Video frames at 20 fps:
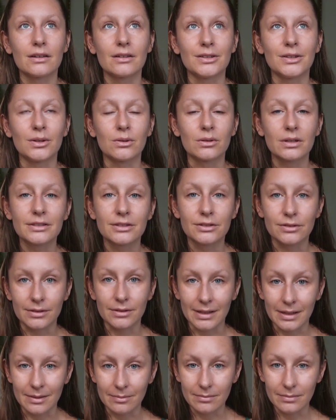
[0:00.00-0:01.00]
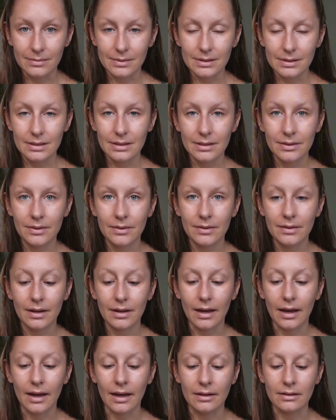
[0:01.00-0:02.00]
Your dreams
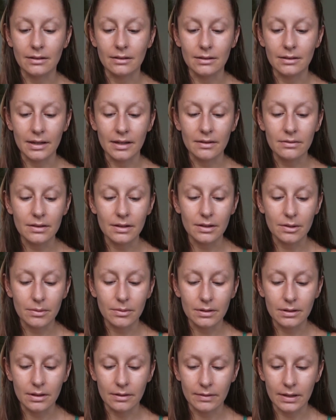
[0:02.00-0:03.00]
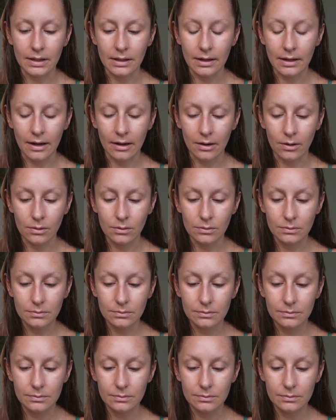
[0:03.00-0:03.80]
and the life that you are living now